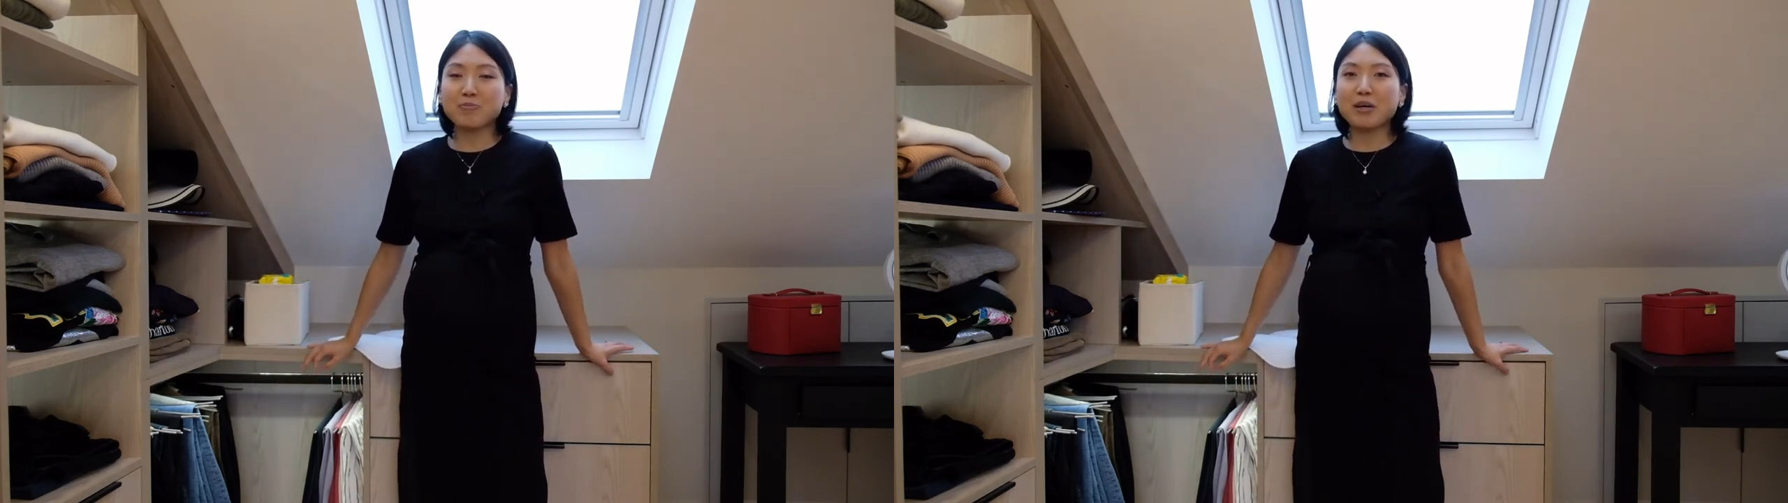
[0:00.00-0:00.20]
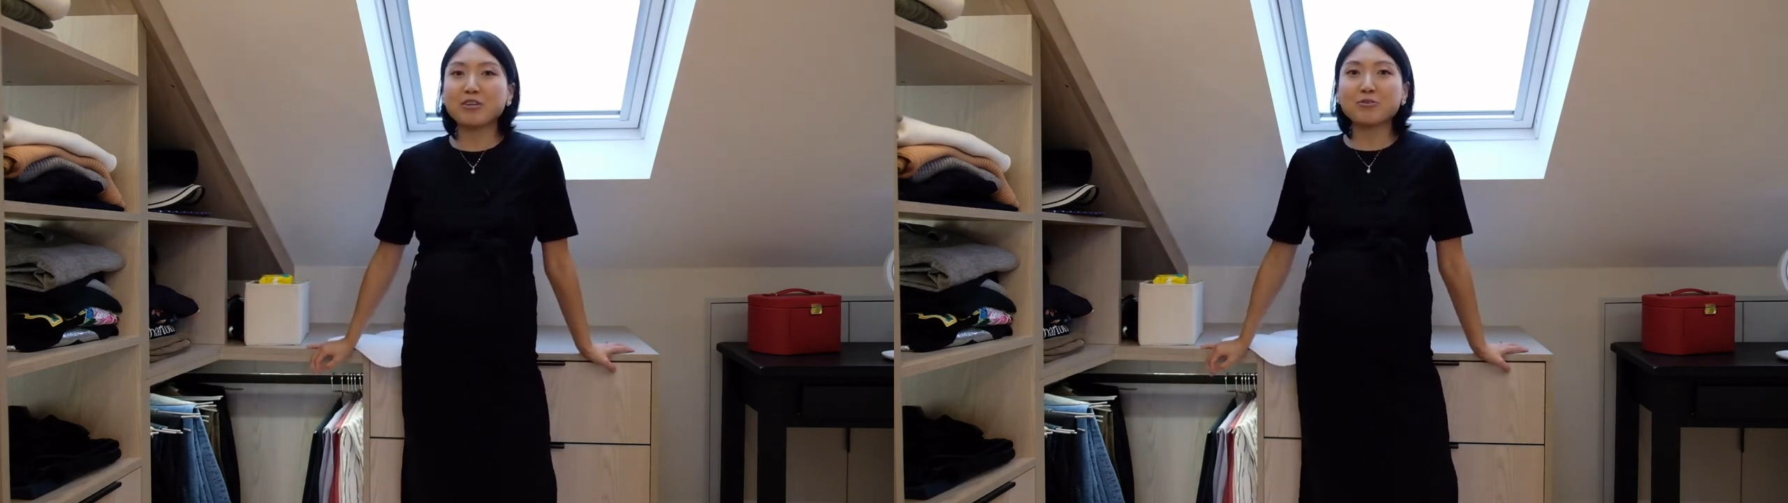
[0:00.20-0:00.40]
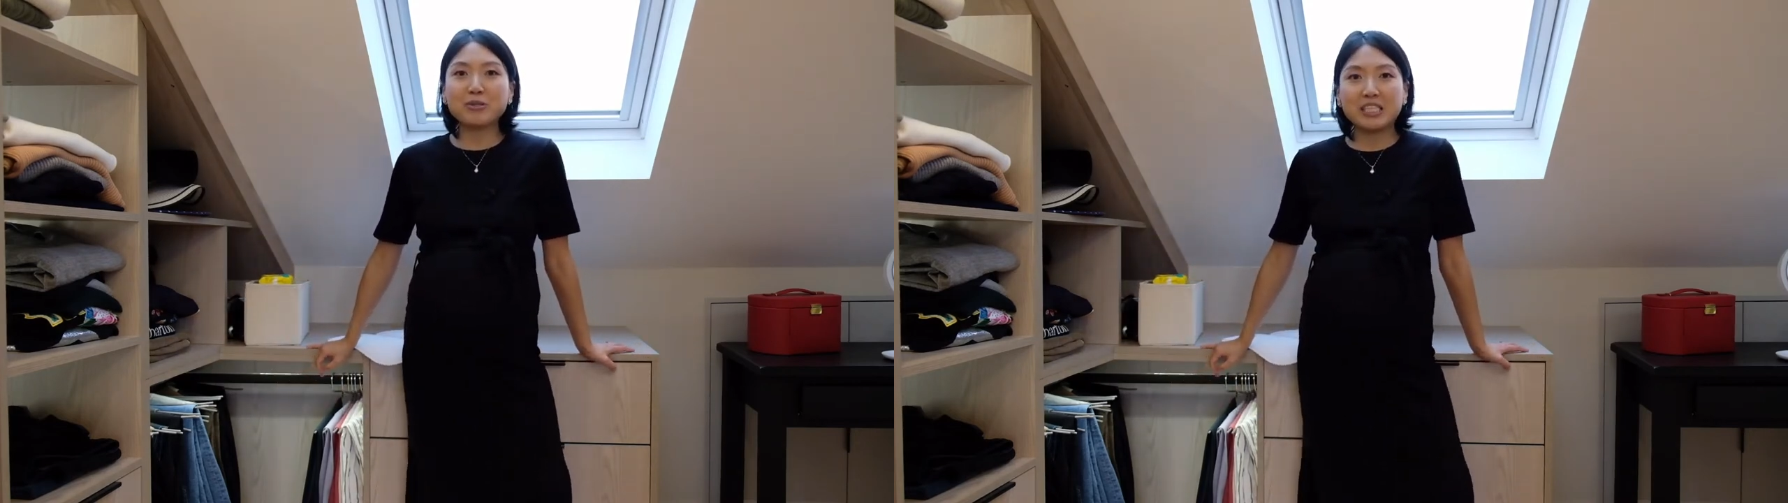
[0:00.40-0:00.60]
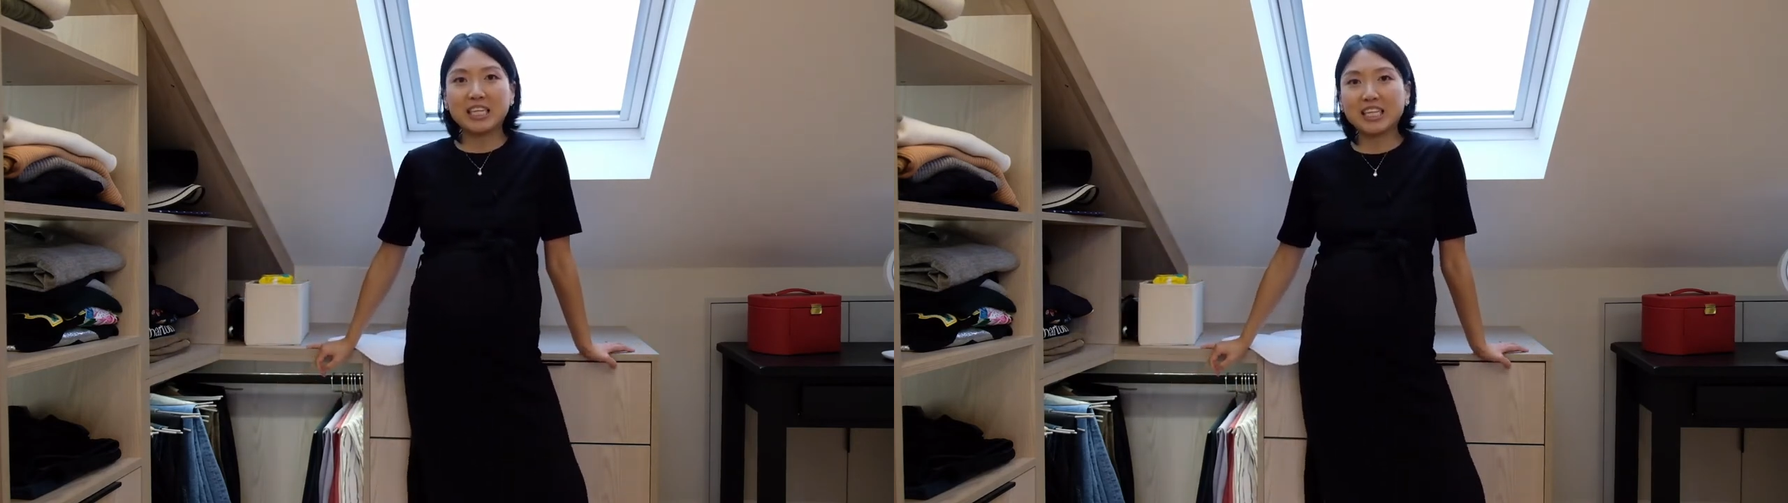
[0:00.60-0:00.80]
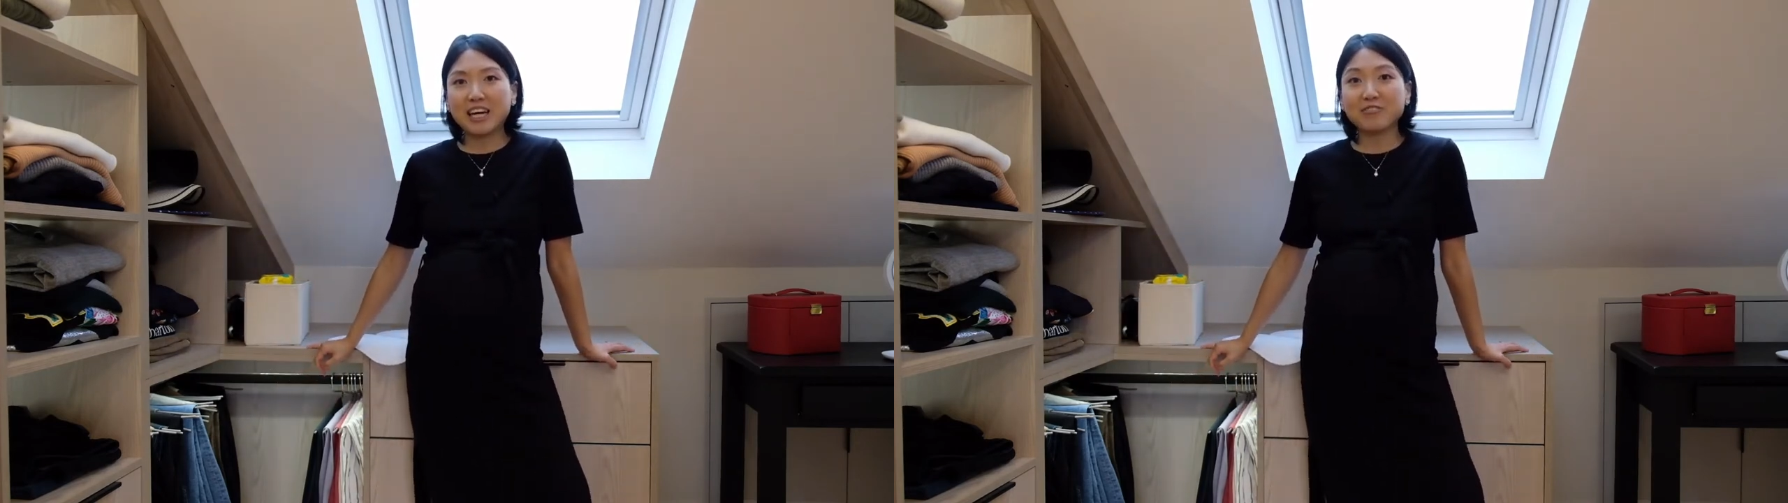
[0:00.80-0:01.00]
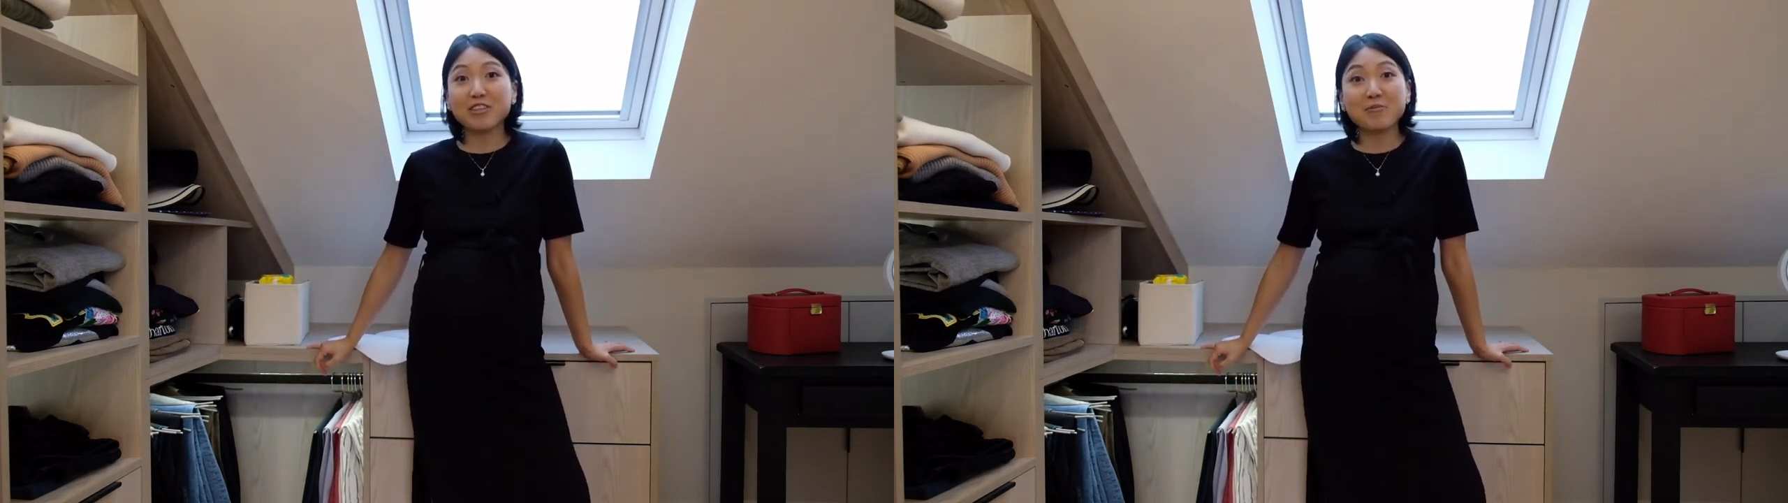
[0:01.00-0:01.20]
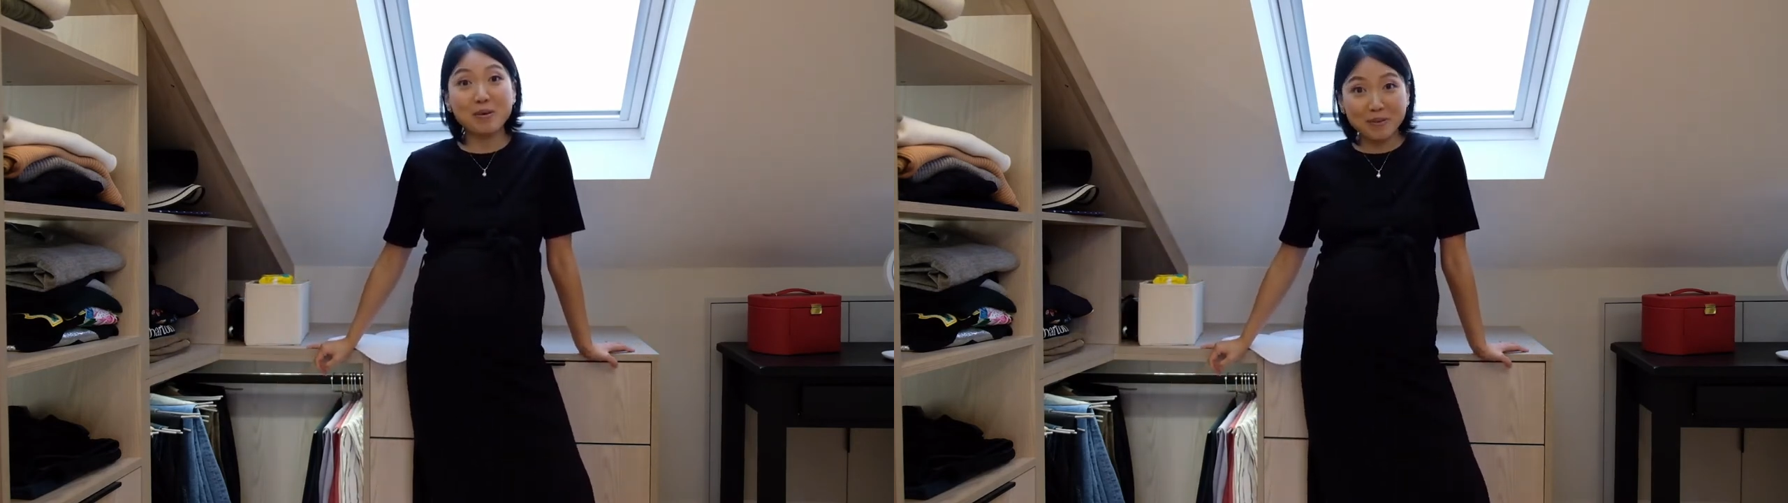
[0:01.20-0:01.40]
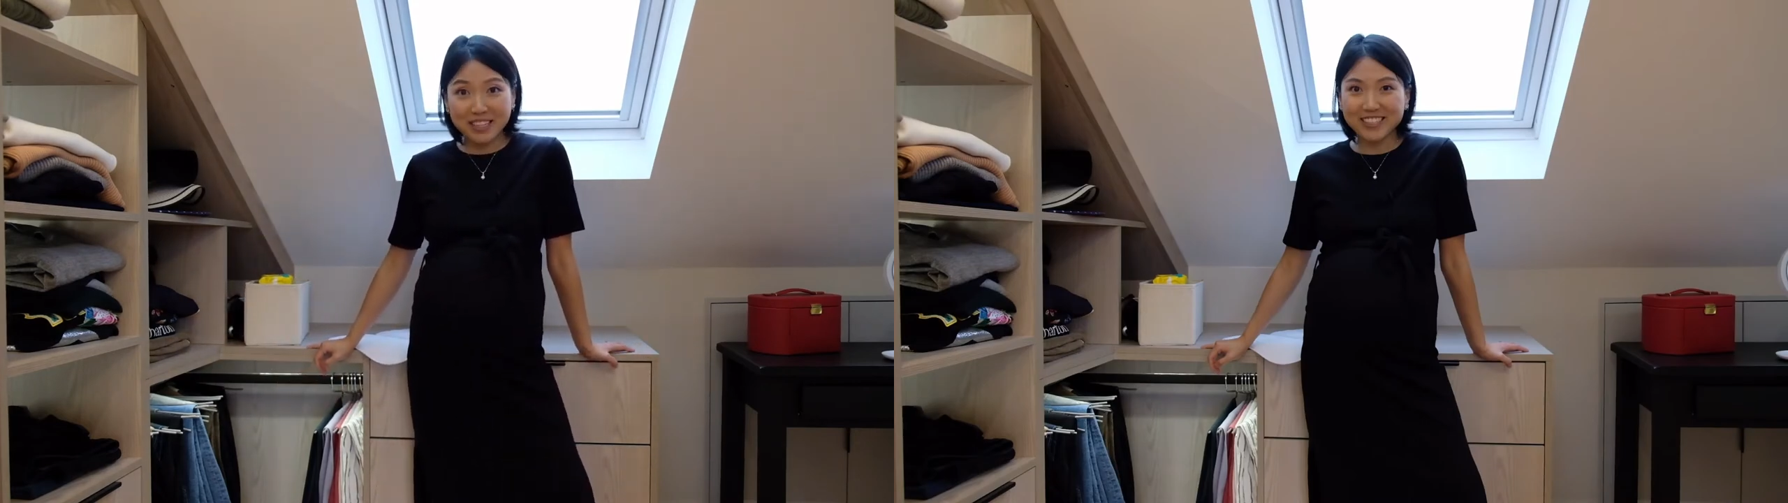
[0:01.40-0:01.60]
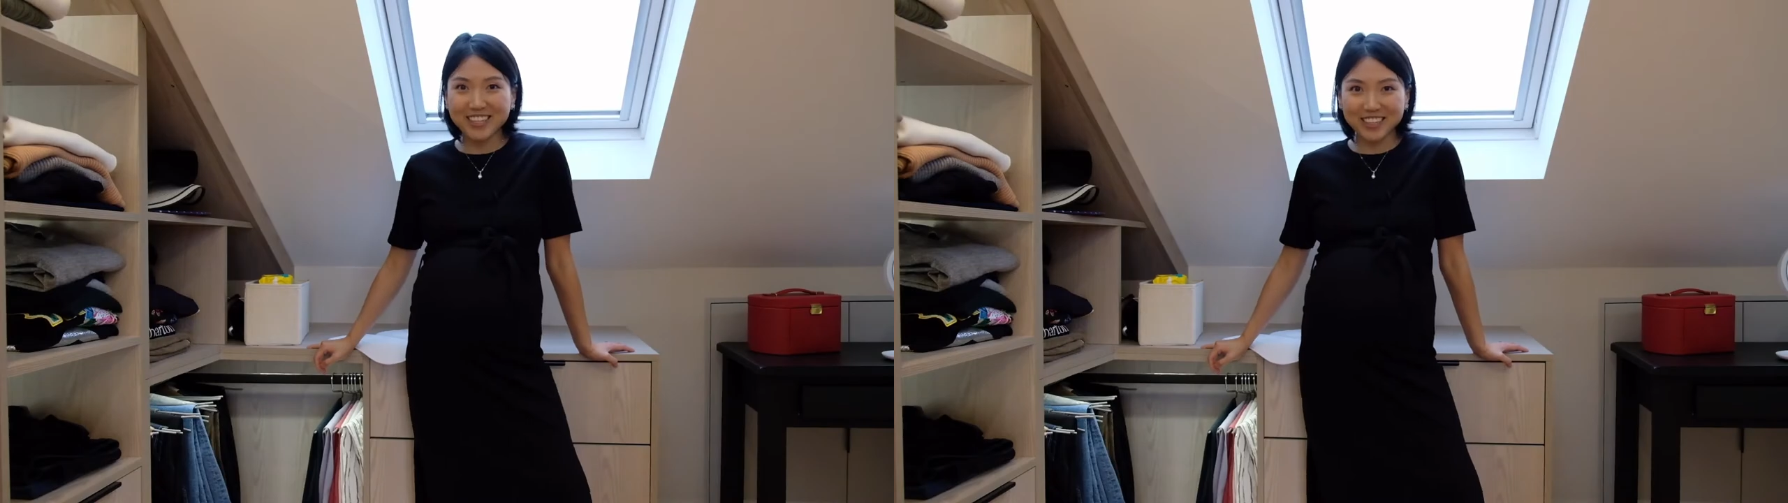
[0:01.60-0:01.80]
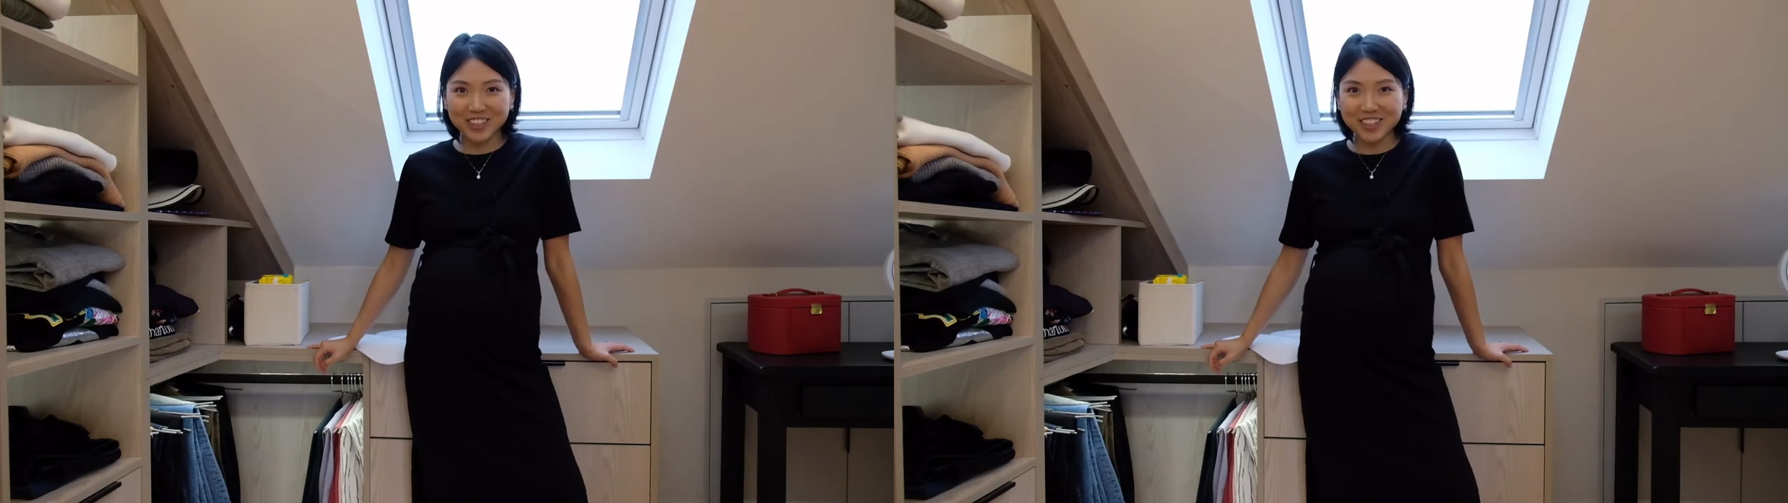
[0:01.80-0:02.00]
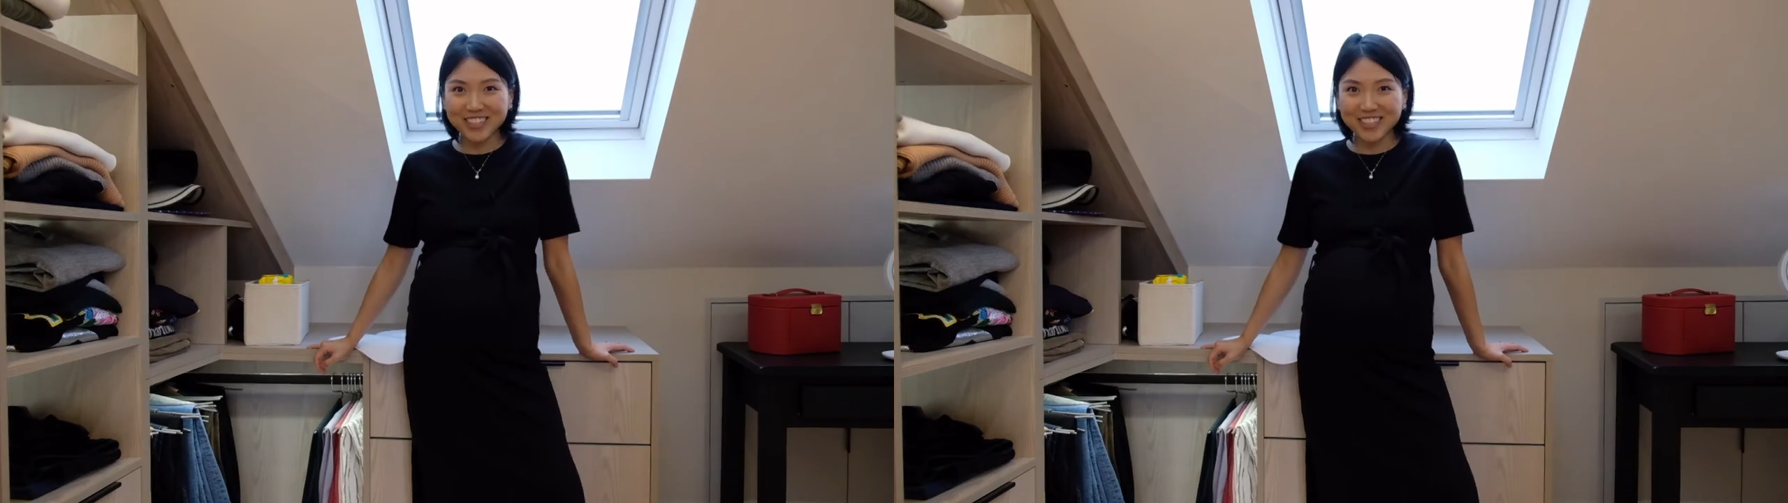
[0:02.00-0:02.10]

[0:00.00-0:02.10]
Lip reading: better routine after the baby is here.